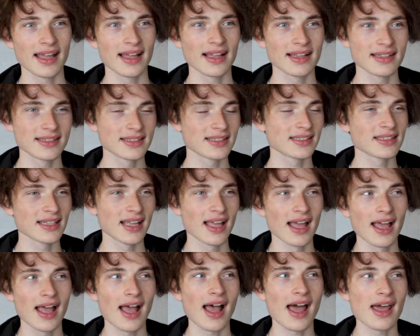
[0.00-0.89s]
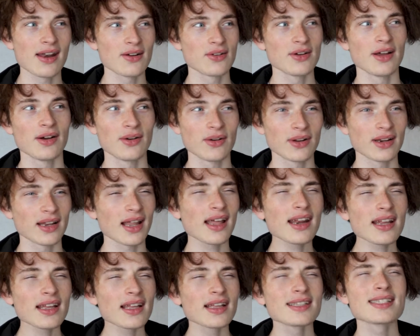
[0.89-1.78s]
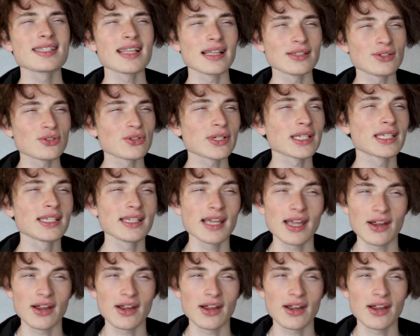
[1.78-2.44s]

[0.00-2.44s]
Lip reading: and I don't know, a lot of eccentric